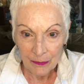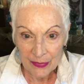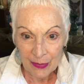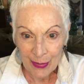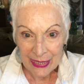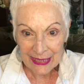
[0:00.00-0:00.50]

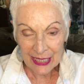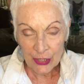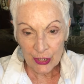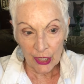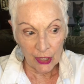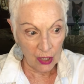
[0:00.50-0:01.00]
the
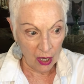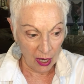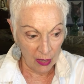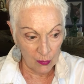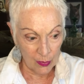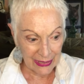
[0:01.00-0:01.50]
message I
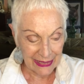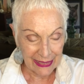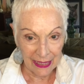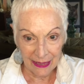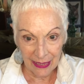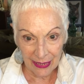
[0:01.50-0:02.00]
got was
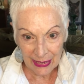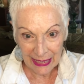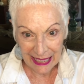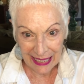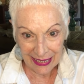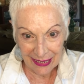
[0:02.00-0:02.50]
that
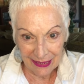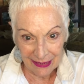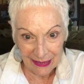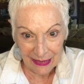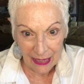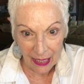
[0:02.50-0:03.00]
nothing
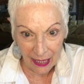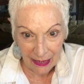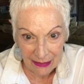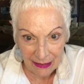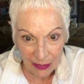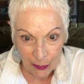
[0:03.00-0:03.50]
is
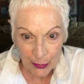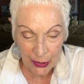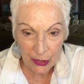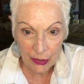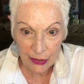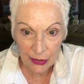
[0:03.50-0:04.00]
as it
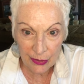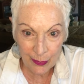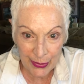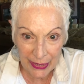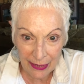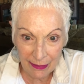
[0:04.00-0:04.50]
appears to
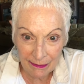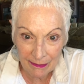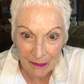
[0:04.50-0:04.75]
be.